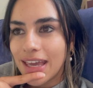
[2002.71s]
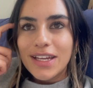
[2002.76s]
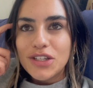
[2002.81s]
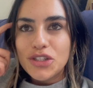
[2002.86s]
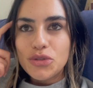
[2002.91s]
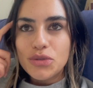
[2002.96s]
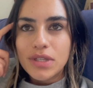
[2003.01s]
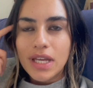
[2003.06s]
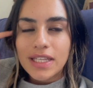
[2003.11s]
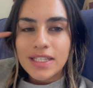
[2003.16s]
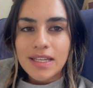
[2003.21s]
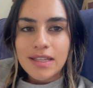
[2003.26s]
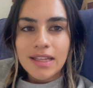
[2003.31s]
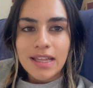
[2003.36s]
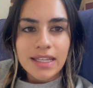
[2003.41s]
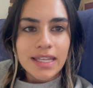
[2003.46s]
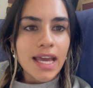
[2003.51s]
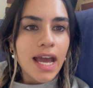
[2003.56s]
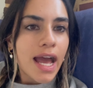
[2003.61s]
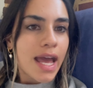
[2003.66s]
She'll say something like,
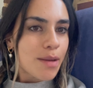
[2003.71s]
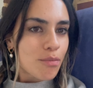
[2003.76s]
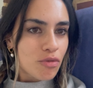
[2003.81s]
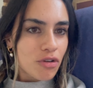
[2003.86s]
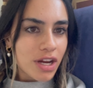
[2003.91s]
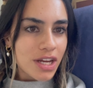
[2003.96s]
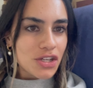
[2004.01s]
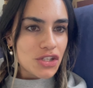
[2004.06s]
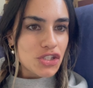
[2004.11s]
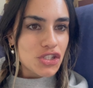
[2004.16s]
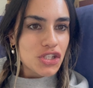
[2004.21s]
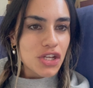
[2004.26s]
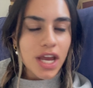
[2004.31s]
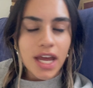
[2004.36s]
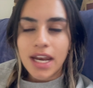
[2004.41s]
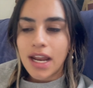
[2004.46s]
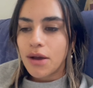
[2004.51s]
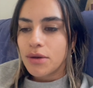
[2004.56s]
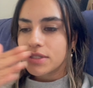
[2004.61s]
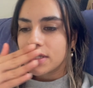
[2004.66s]
yeah, I appreciate. And
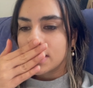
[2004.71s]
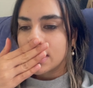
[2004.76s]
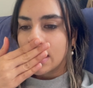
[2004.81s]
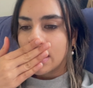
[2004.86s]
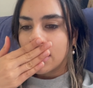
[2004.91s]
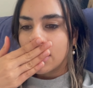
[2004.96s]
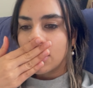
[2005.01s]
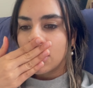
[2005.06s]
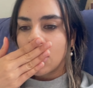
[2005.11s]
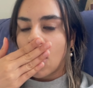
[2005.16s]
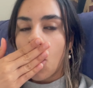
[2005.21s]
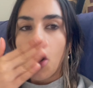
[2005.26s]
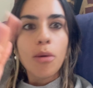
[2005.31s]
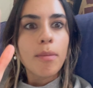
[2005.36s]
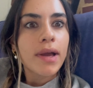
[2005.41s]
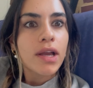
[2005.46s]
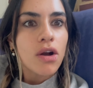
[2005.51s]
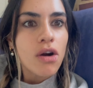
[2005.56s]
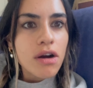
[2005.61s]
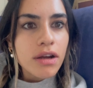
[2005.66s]
I was just like, oh my
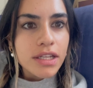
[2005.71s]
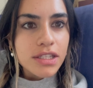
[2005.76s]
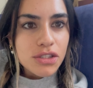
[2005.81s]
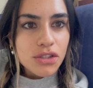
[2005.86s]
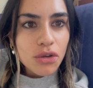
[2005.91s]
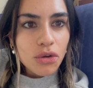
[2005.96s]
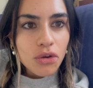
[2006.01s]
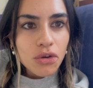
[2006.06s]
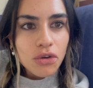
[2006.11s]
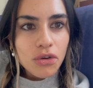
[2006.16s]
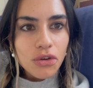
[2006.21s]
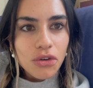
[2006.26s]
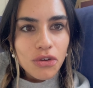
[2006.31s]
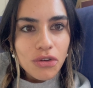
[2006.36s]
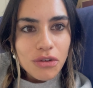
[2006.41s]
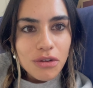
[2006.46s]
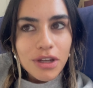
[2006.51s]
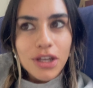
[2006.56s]
god, it's you.